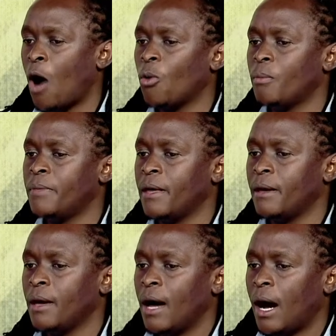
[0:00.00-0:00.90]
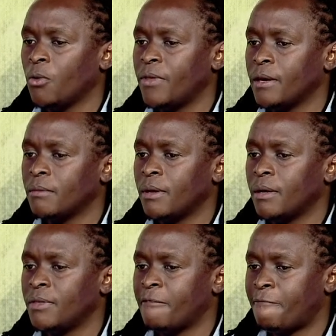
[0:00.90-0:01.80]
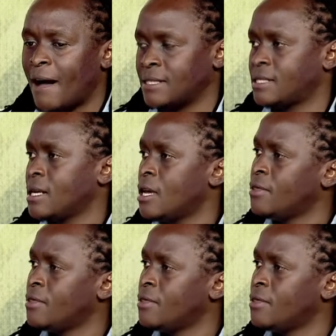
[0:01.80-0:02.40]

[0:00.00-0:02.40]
how the, how the, uh, the fans.